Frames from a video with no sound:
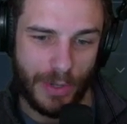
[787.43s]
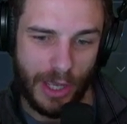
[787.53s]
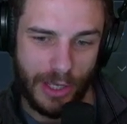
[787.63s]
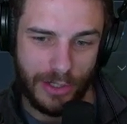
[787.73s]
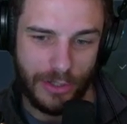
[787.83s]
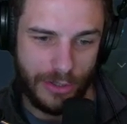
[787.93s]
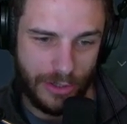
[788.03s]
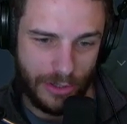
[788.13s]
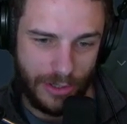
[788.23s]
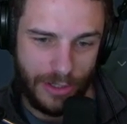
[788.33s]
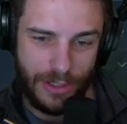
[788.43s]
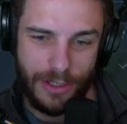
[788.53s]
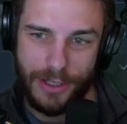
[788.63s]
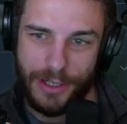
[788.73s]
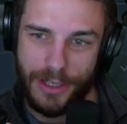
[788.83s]
page.
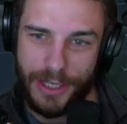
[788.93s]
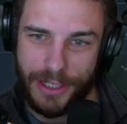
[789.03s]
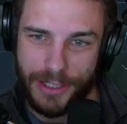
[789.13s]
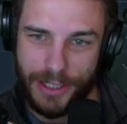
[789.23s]
And